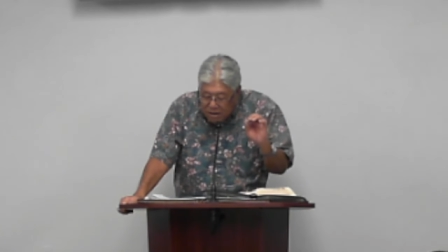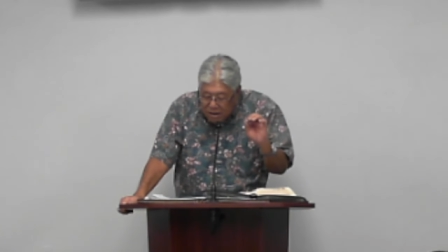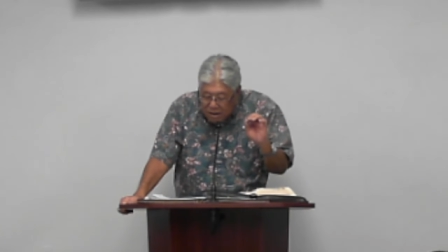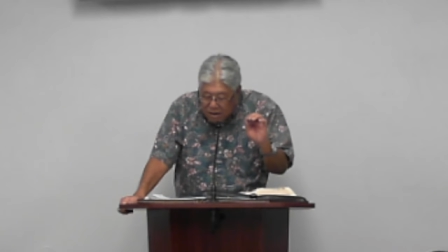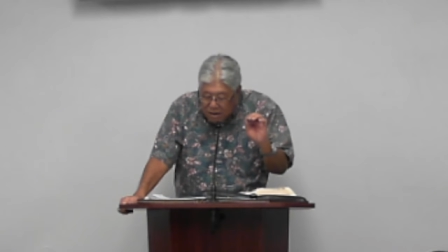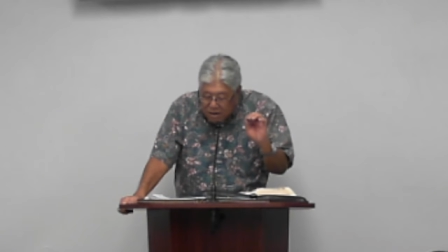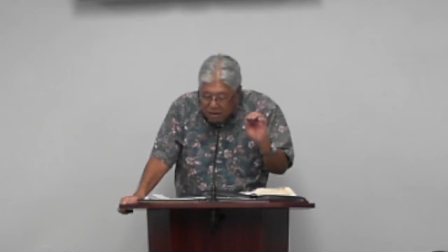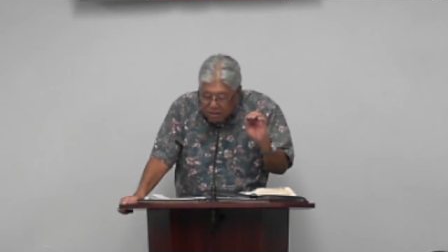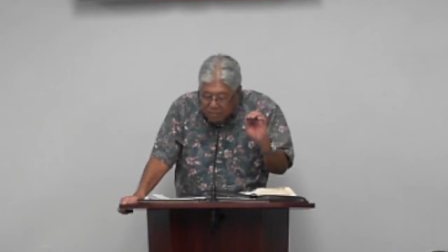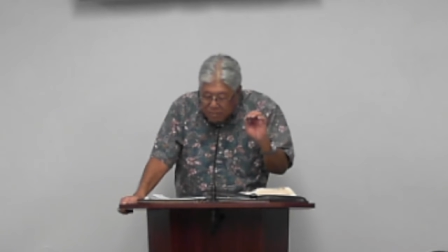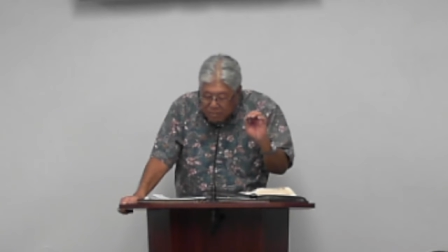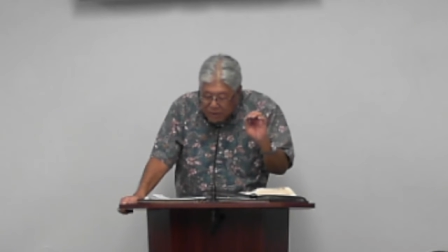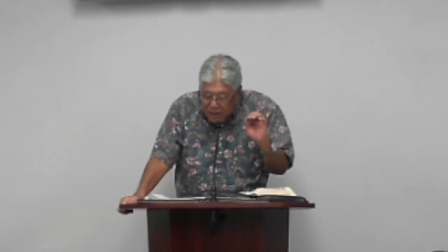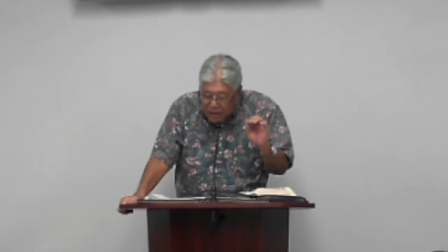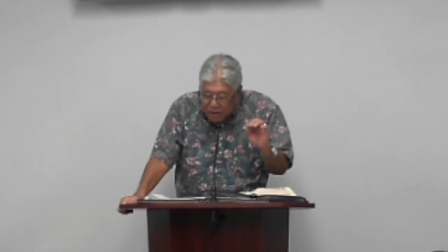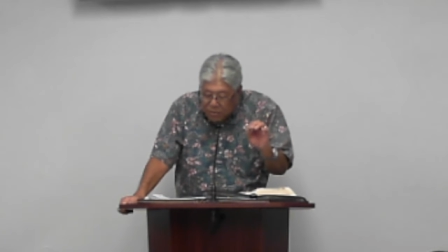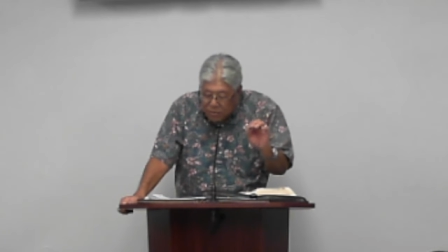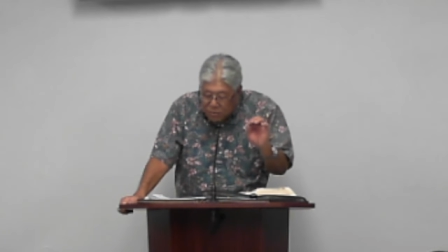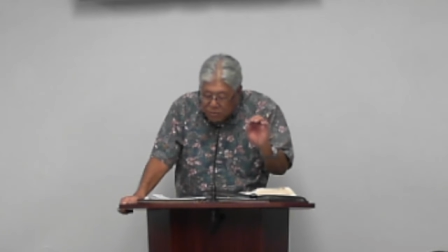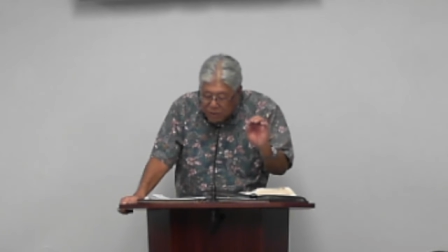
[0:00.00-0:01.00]
uh,
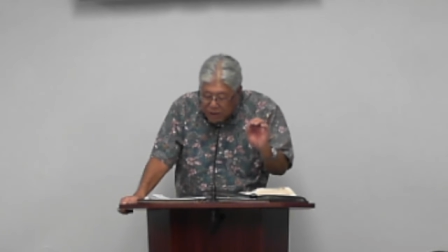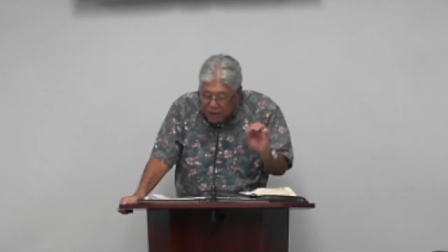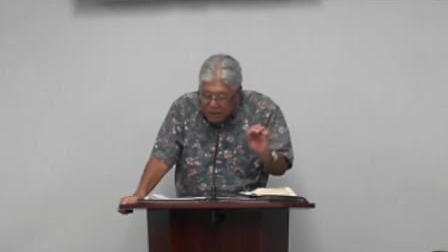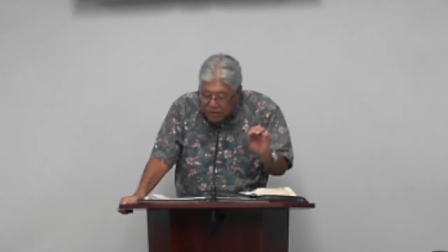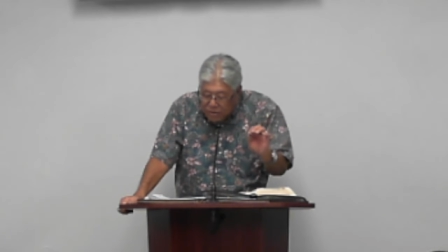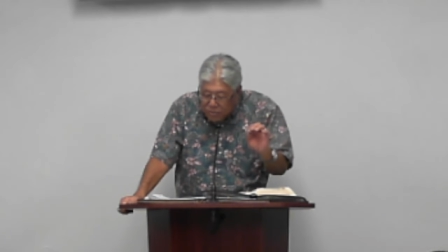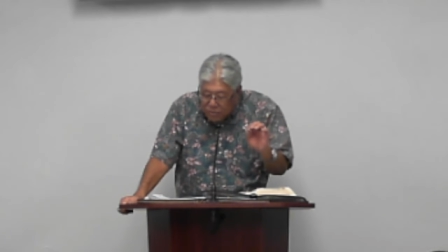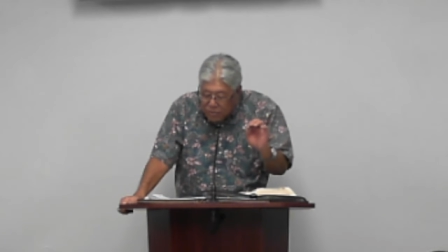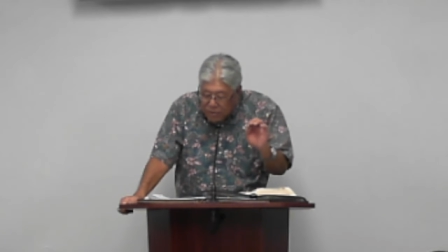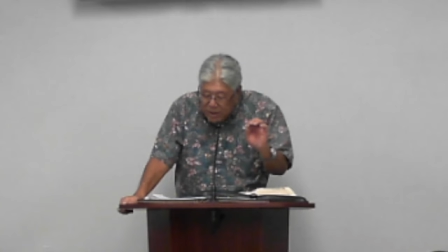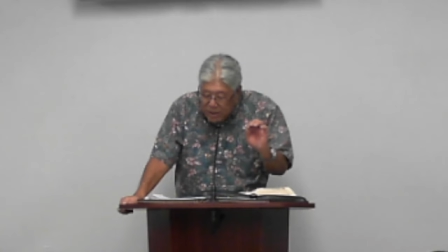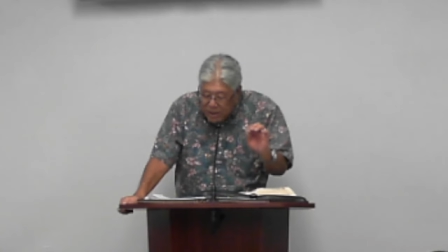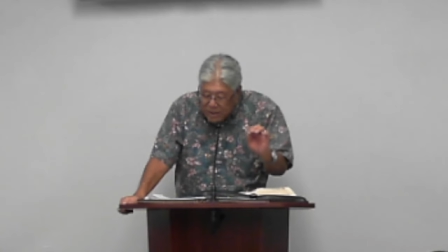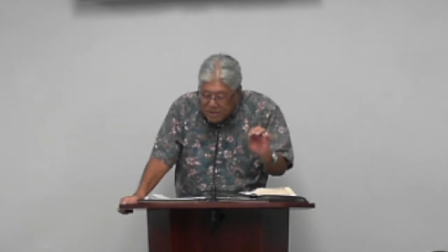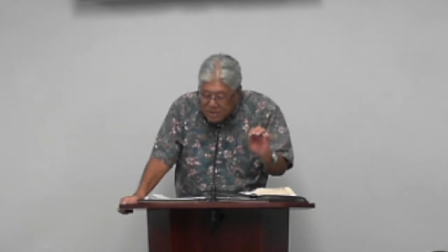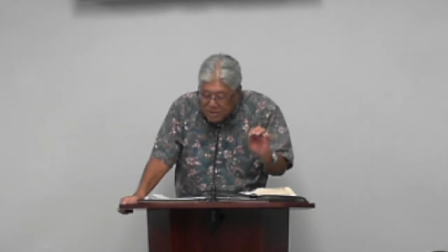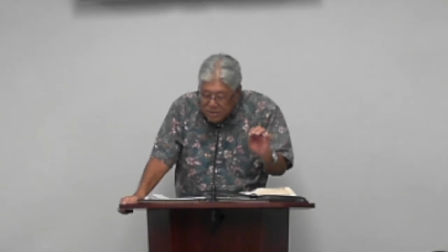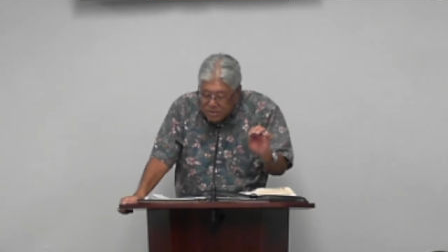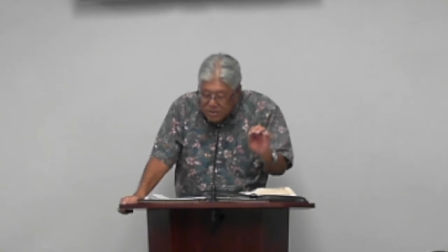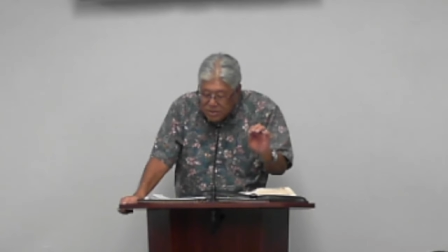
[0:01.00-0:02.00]
make right your
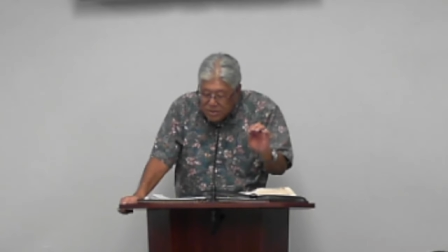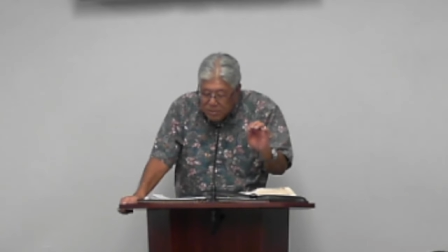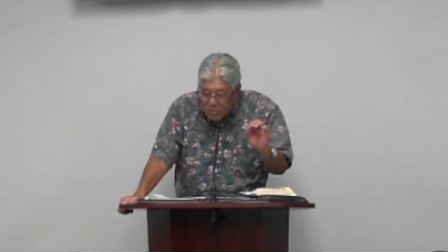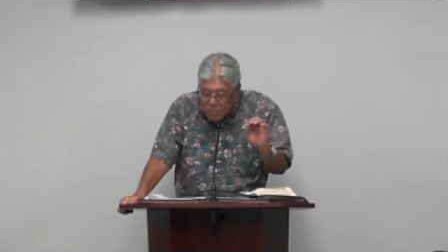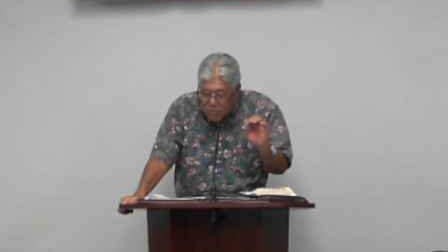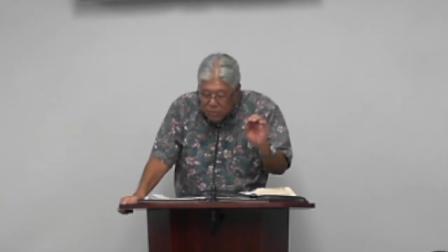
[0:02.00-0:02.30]
relationship,